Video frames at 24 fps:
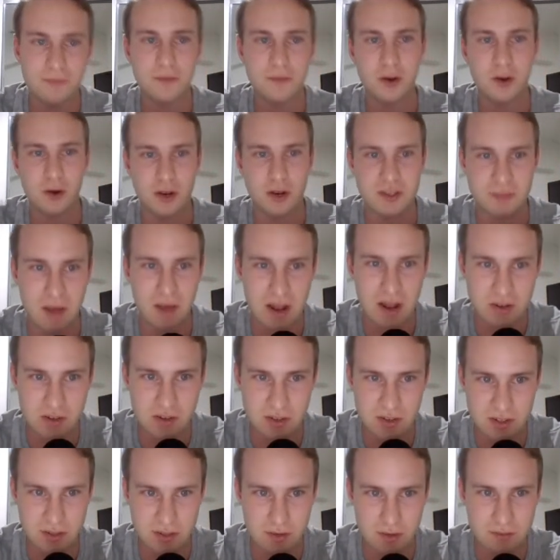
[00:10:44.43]
gross
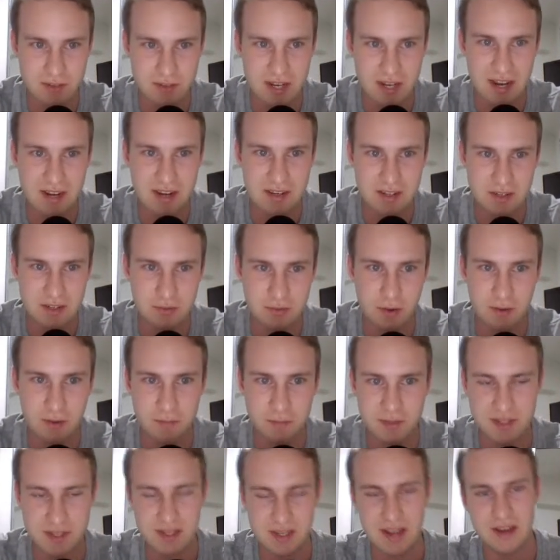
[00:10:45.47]
margins of 10 to
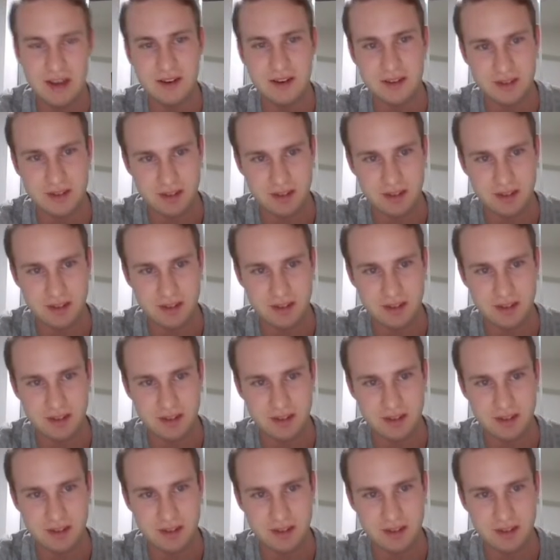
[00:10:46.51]
12%.